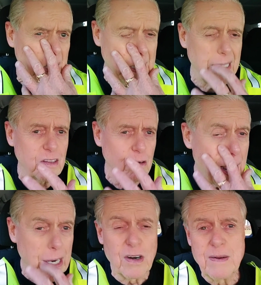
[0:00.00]
get the
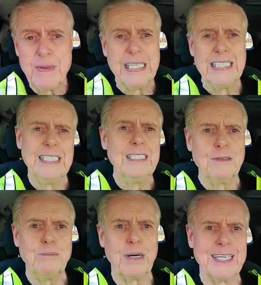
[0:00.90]
record,
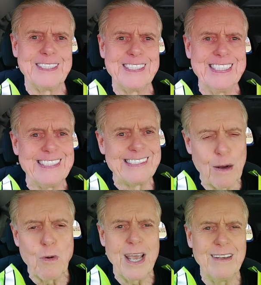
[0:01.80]
but in
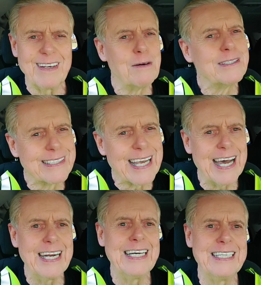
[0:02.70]
some ways I was
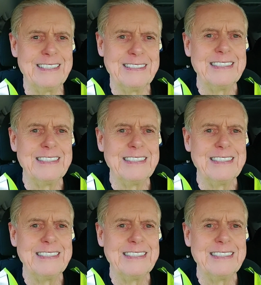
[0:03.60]
kind of